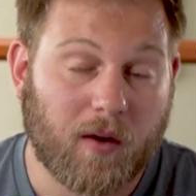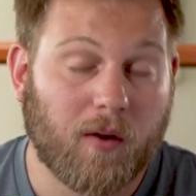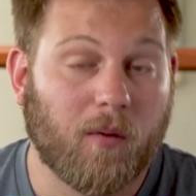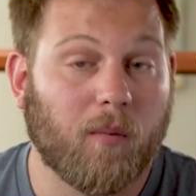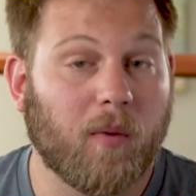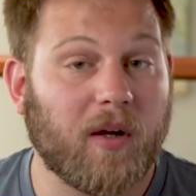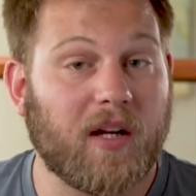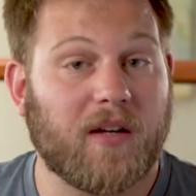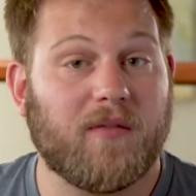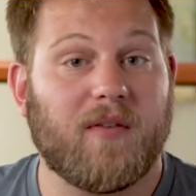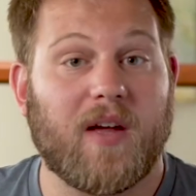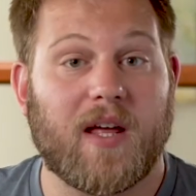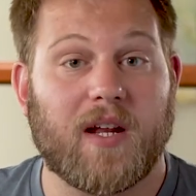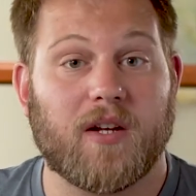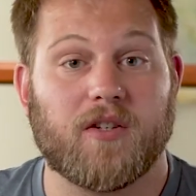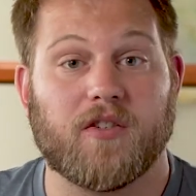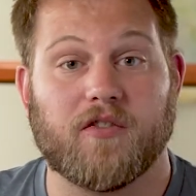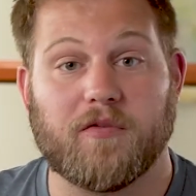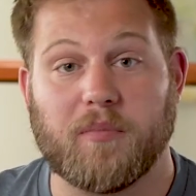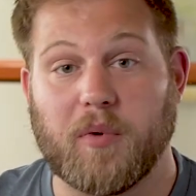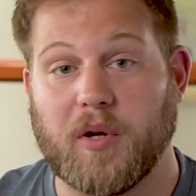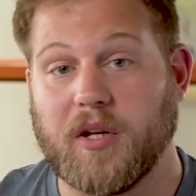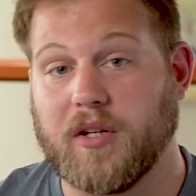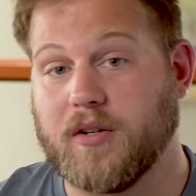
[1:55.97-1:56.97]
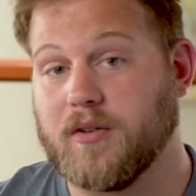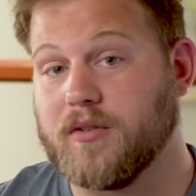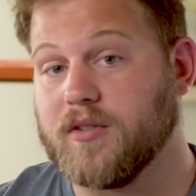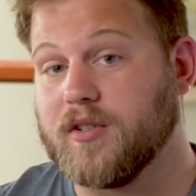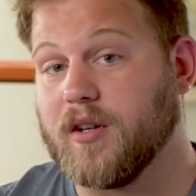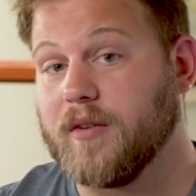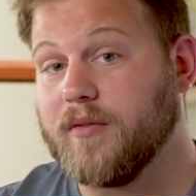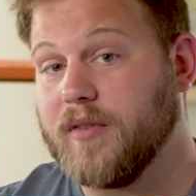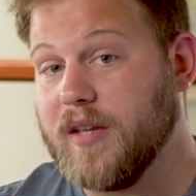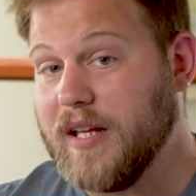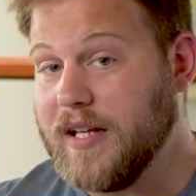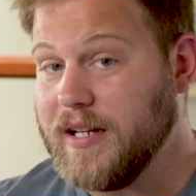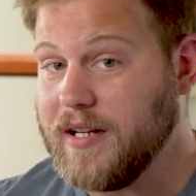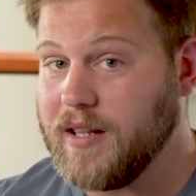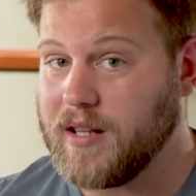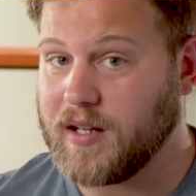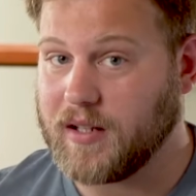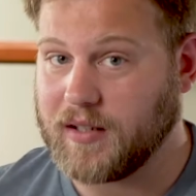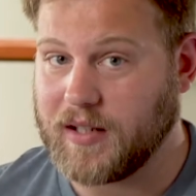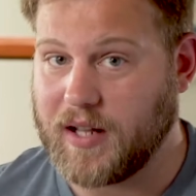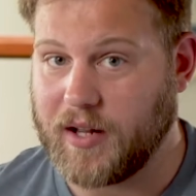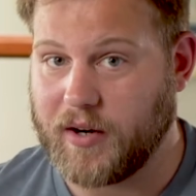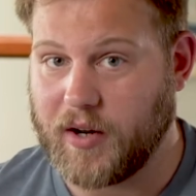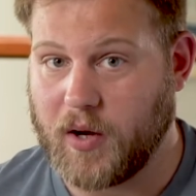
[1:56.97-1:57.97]
One advantage of putting your stuff into the
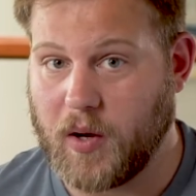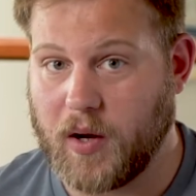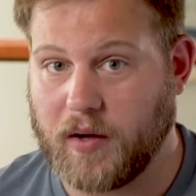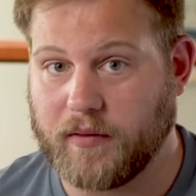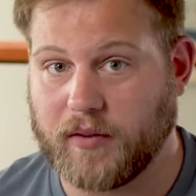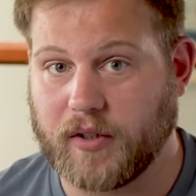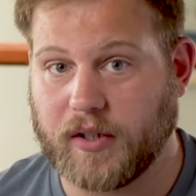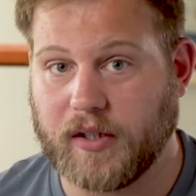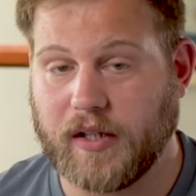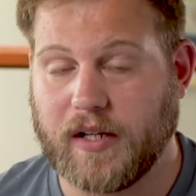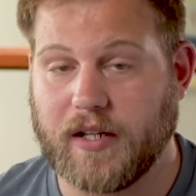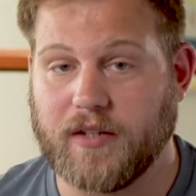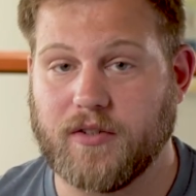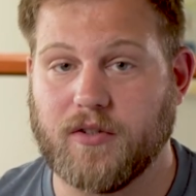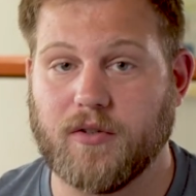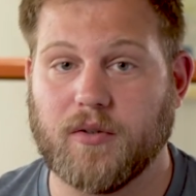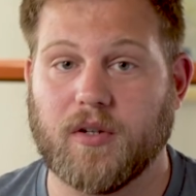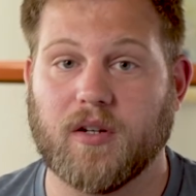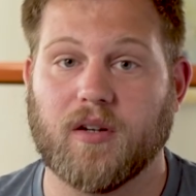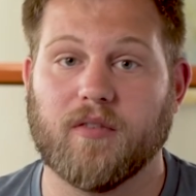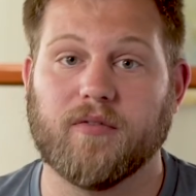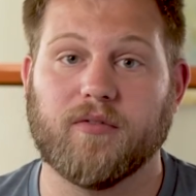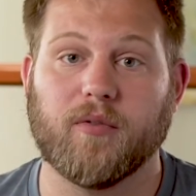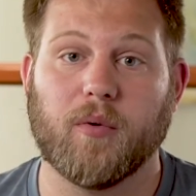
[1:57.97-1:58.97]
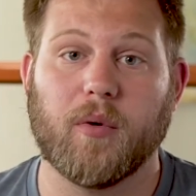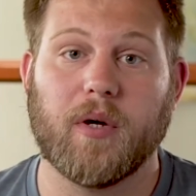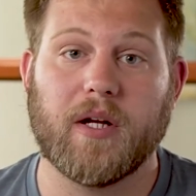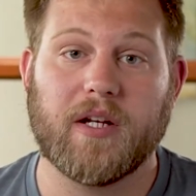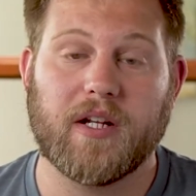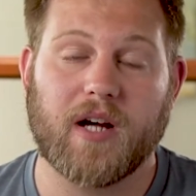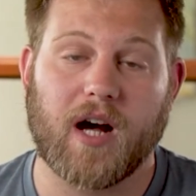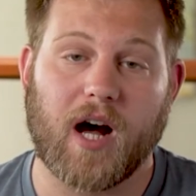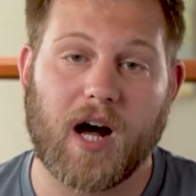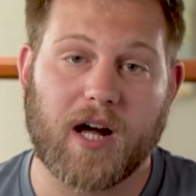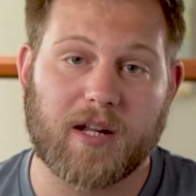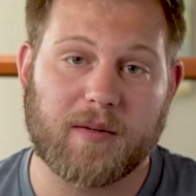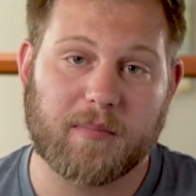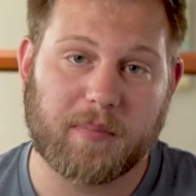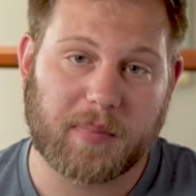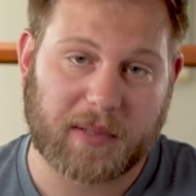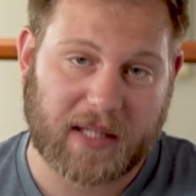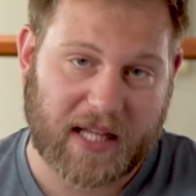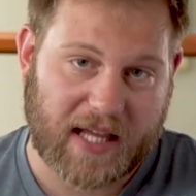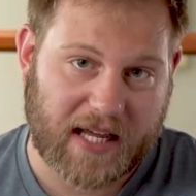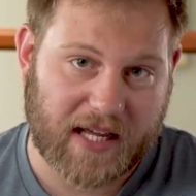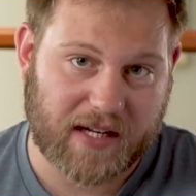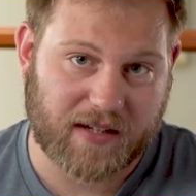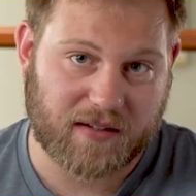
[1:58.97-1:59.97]
cloud, however, is you can avoid
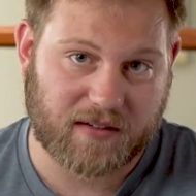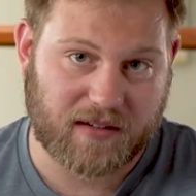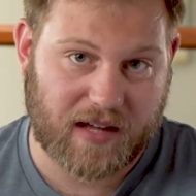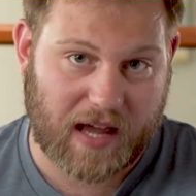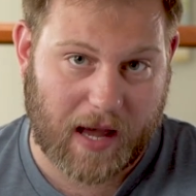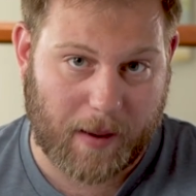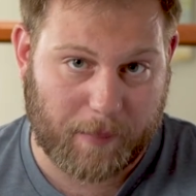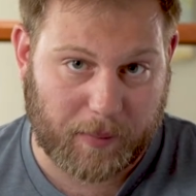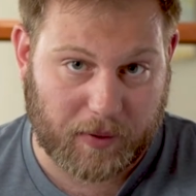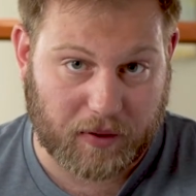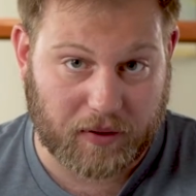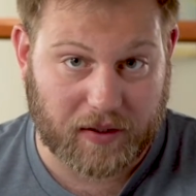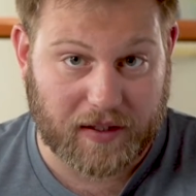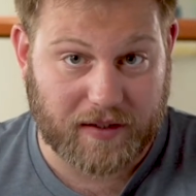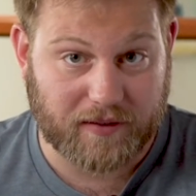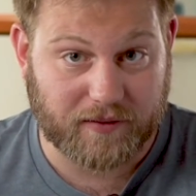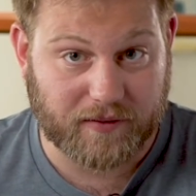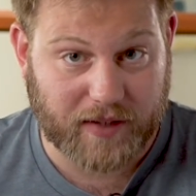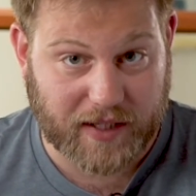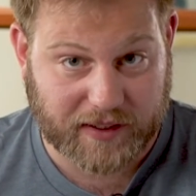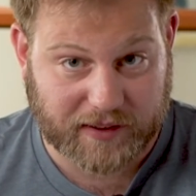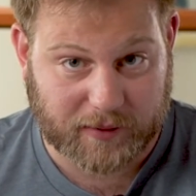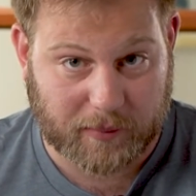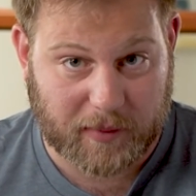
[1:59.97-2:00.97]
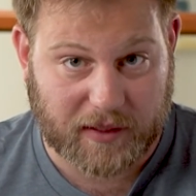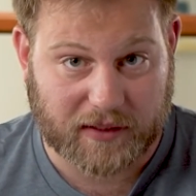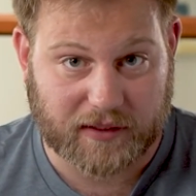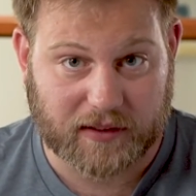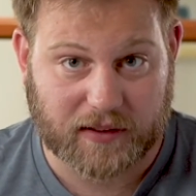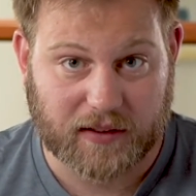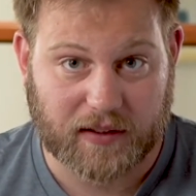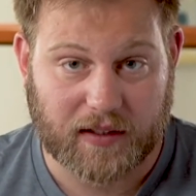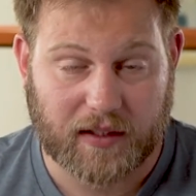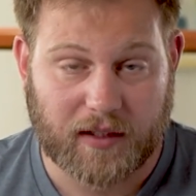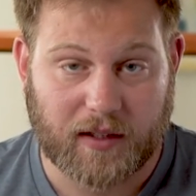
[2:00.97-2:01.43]
unplanned capital investment.